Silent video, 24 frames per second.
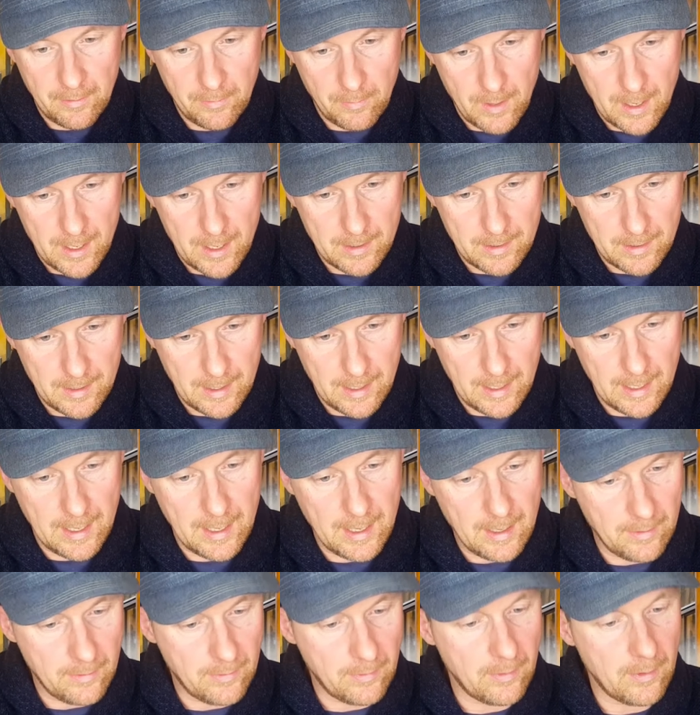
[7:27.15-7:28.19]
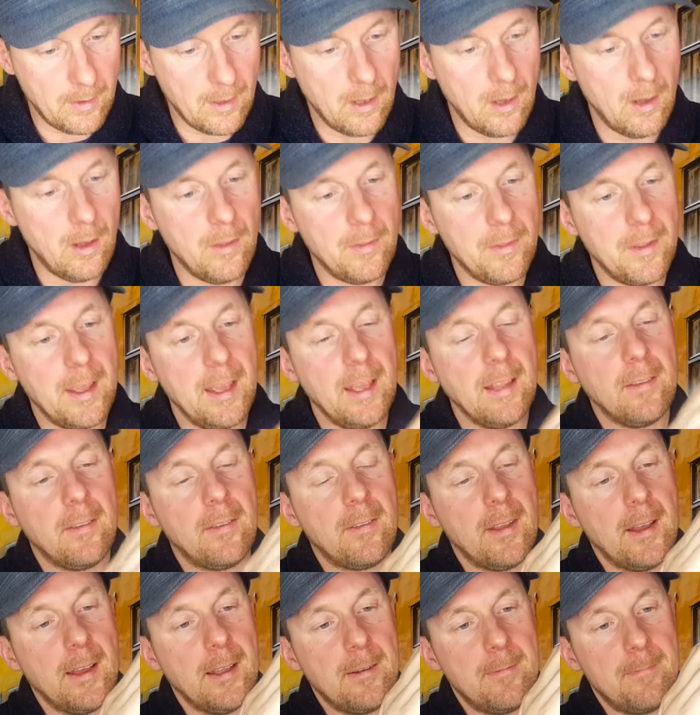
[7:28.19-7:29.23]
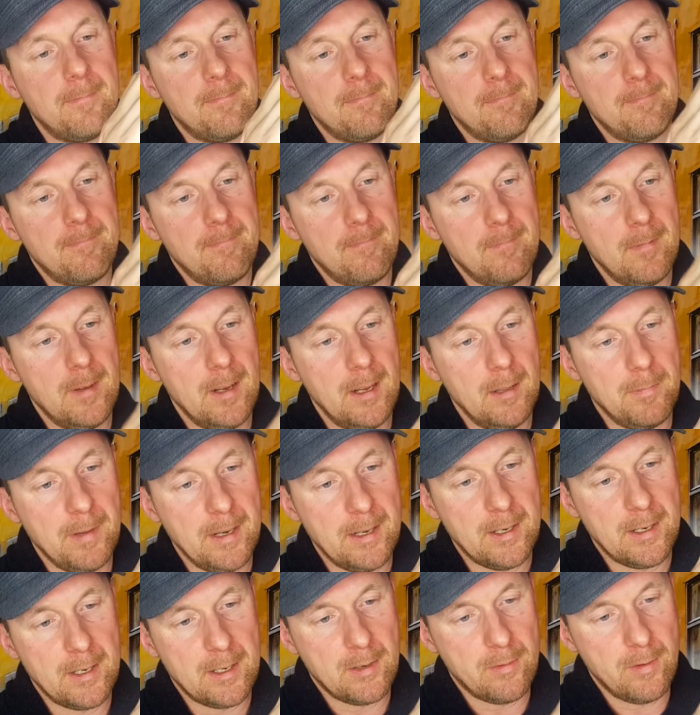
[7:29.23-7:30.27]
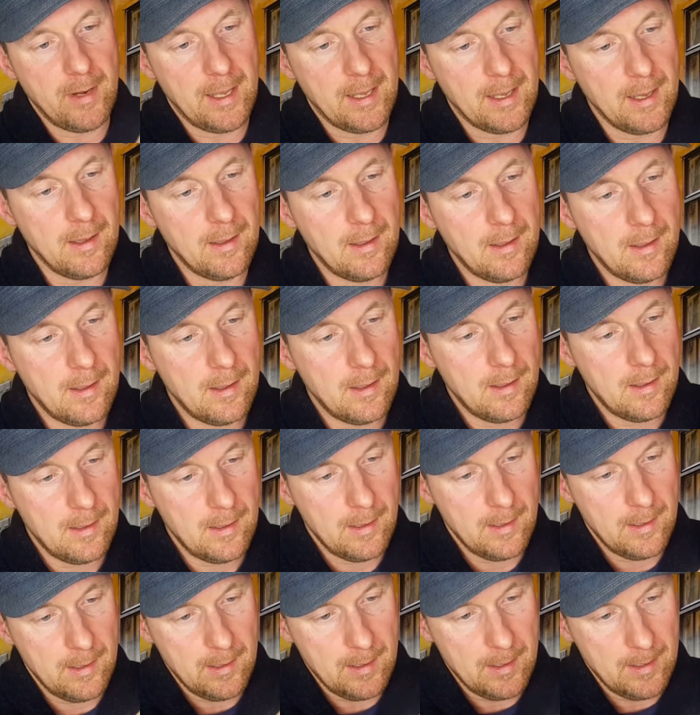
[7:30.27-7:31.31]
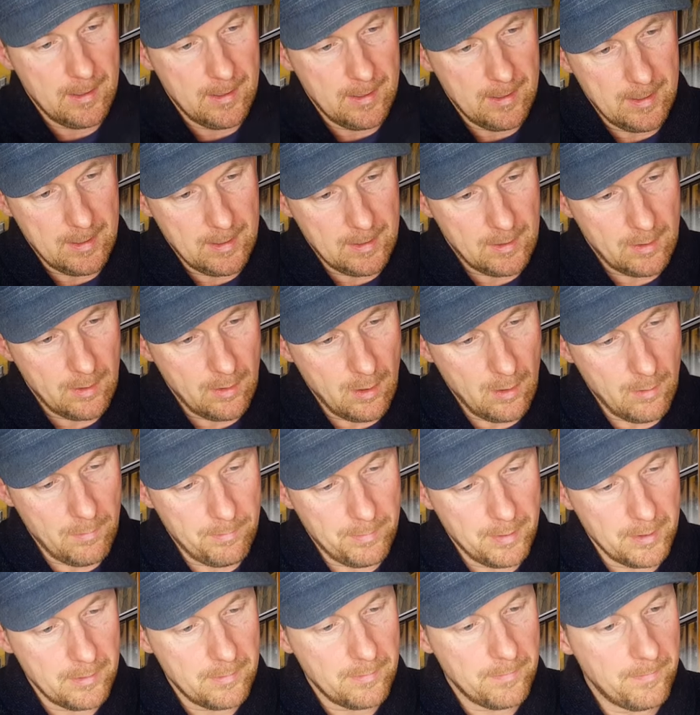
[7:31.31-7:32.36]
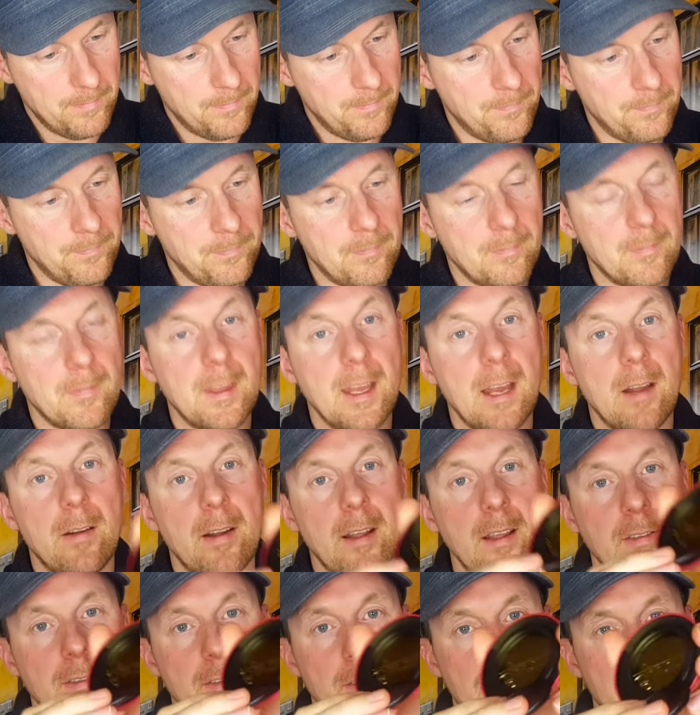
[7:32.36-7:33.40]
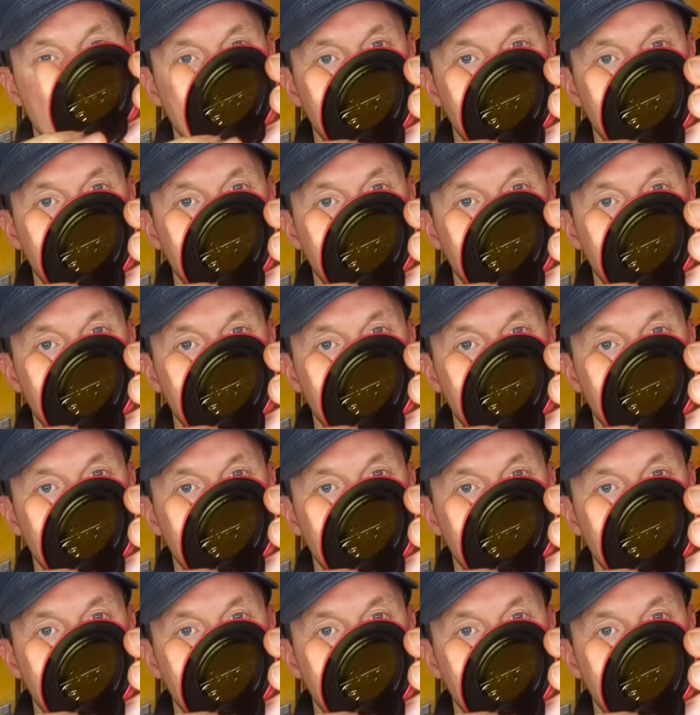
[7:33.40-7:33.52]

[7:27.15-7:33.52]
one is on the inside. A little bit tricky to open. There it is.